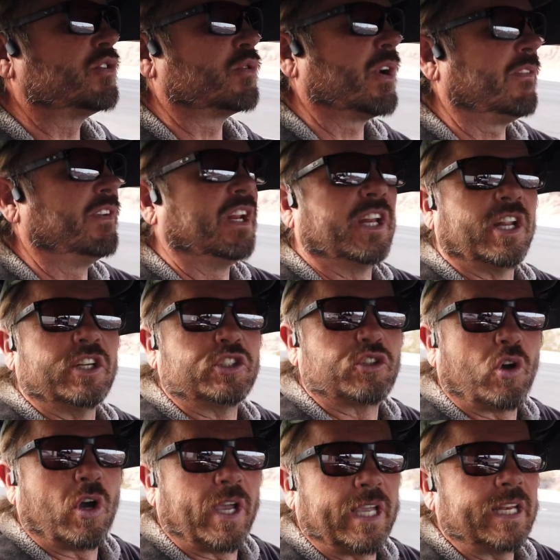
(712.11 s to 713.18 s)
driven and
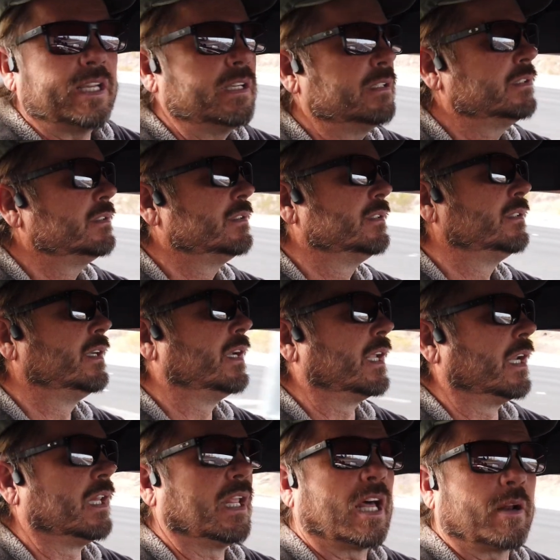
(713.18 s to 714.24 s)
enjoyed, and
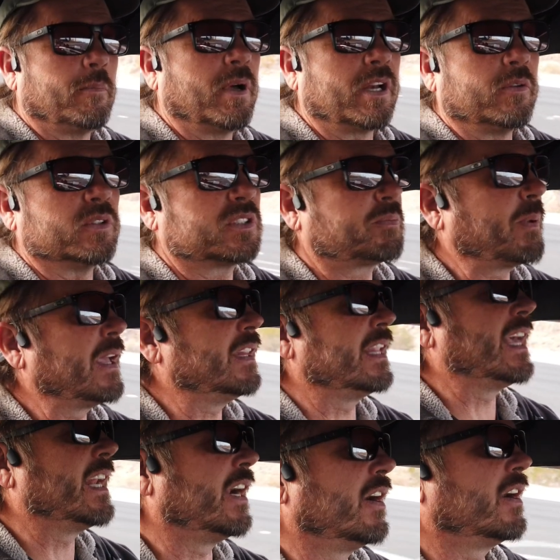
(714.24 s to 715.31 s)
a lot of money was spent in
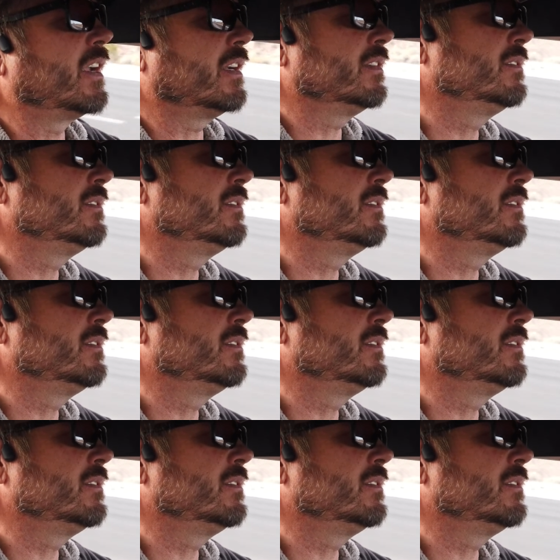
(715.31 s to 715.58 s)
that area,